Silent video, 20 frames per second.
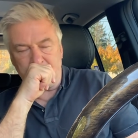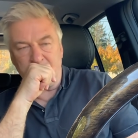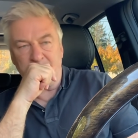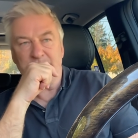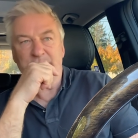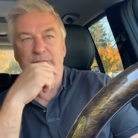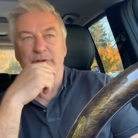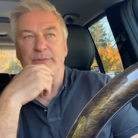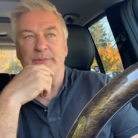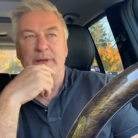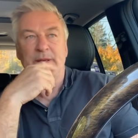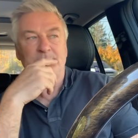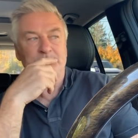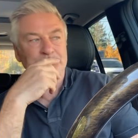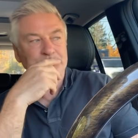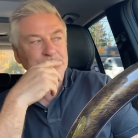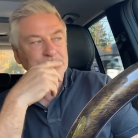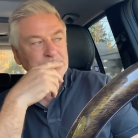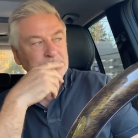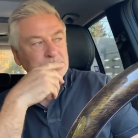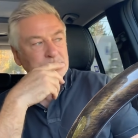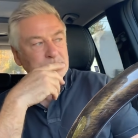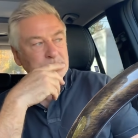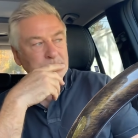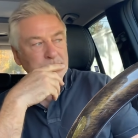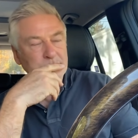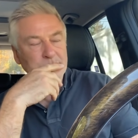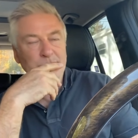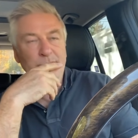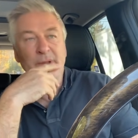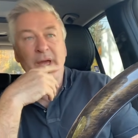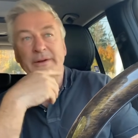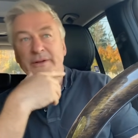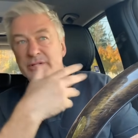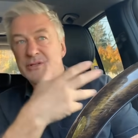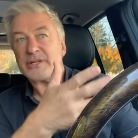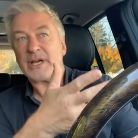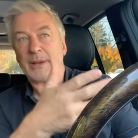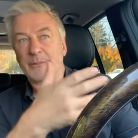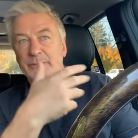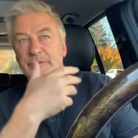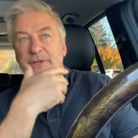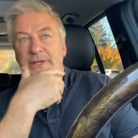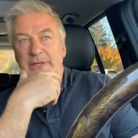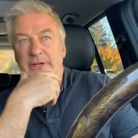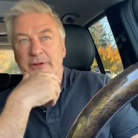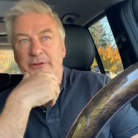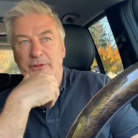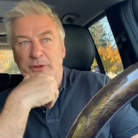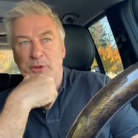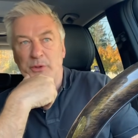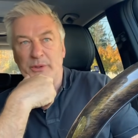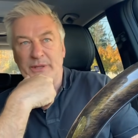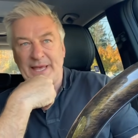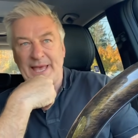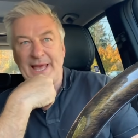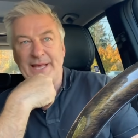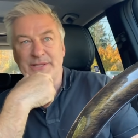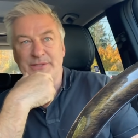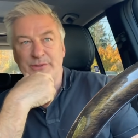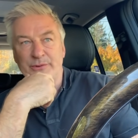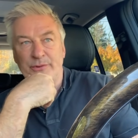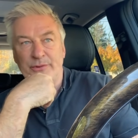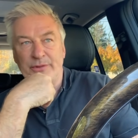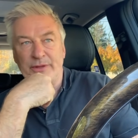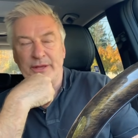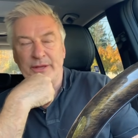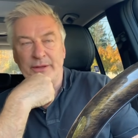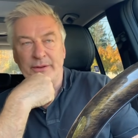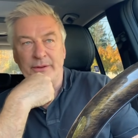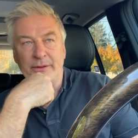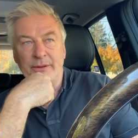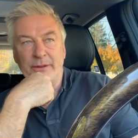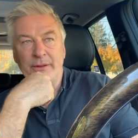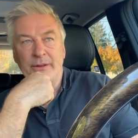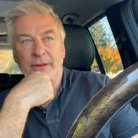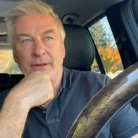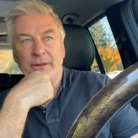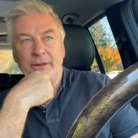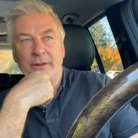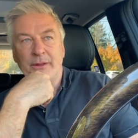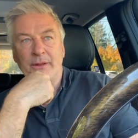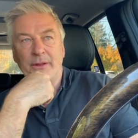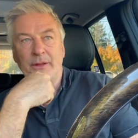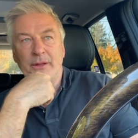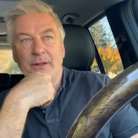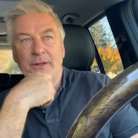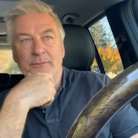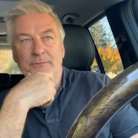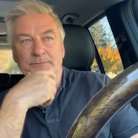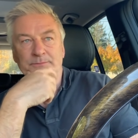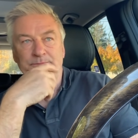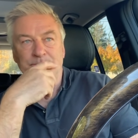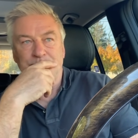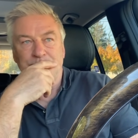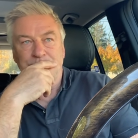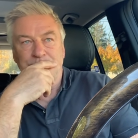excuse me, and at times get into the whole cancel thing um,